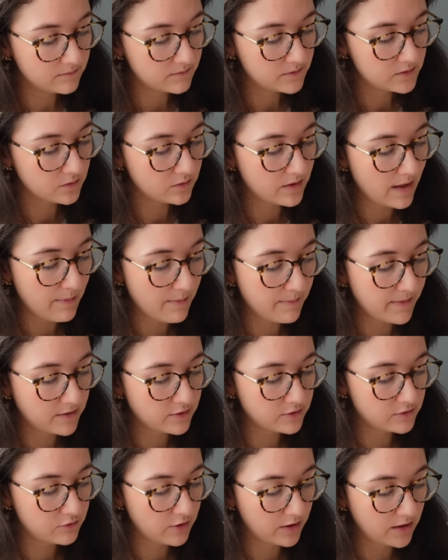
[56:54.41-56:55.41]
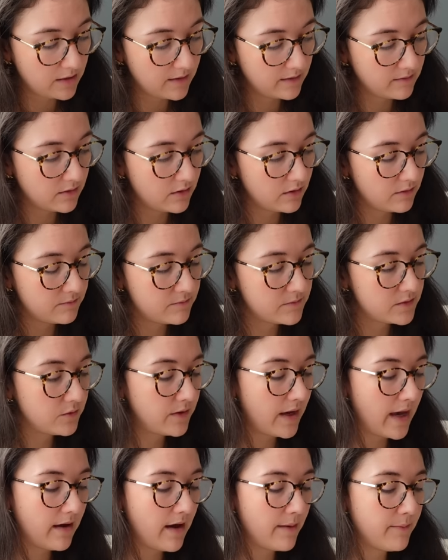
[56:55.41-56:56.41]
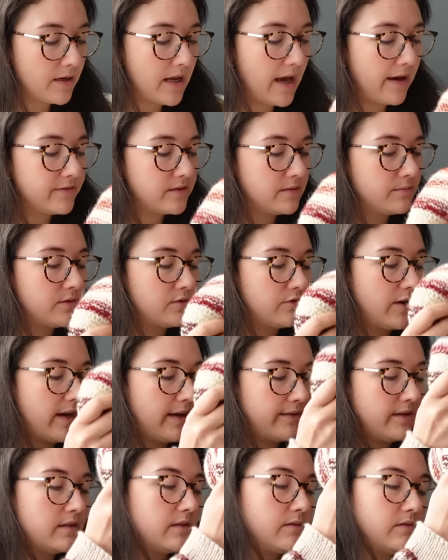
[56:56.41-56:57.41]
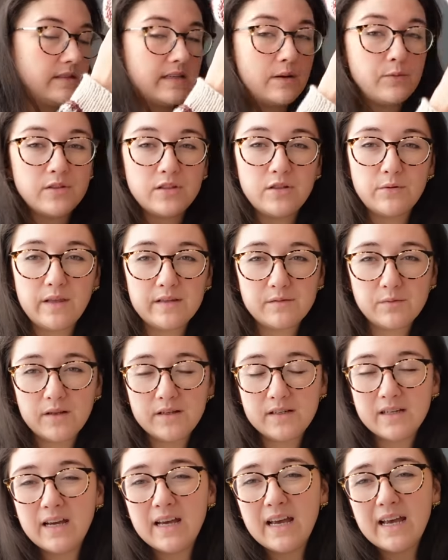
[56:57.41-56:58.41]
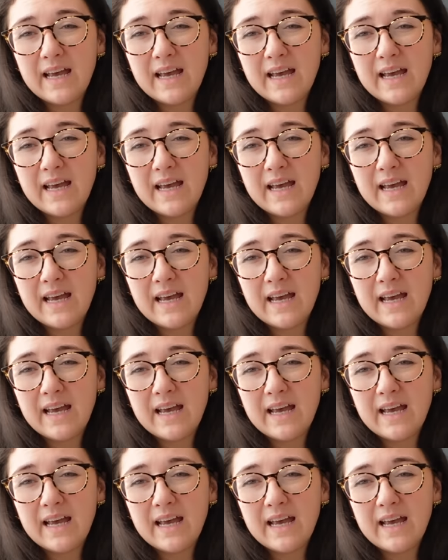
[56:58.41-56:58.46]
So that might be a tricky thing to do. So yeah, I'm gonna have some stripes. I need to decide what to do with this one.